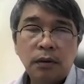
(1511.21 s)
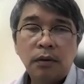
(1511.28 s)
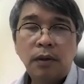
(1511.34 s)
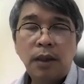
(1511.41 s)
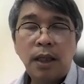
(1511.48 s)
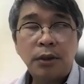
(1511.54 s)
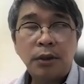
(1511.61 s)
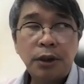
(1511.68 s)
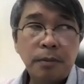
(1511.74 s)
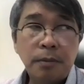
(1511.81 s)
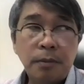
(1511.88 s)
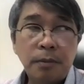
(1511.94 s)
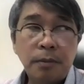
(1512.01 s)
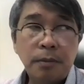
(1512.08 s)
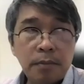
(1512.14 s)
Well, actually, the
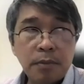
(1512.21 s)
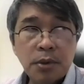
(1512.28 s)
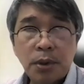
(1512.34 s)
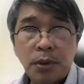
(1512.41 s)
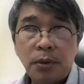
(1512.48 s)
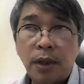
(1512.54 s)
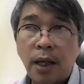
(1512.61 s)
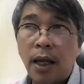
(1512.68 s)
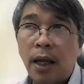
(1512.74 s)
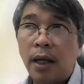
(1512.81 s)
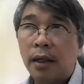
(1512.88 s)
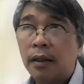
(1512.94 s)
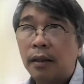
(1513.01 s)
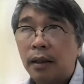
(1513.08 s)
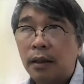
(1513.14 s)
Maritime Zone Act
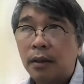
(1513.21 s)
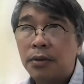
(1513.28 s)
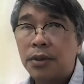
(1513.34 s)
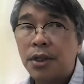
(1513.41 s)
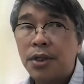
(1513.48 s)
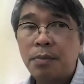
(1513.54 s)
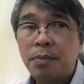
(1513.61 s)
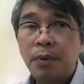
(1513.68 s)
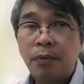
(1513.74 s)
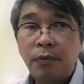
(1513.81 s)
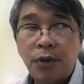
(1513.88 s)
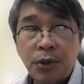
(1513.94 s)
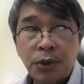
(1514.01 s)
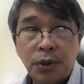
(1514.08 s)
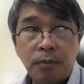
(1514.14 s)
contains a
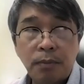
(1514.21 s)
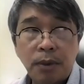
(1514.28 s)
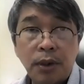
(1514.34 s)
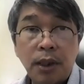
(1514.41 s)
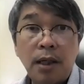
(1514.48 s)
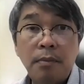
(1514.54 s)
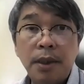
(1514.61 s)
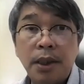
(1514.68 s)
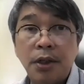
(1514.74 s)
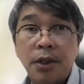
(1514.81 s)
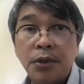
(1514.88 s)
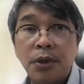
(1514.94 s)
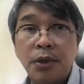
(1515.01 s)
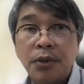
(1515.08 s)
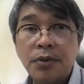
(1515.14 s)
provision about the
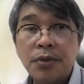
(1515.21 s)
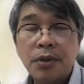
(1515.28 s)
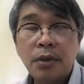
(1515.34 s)
limitations.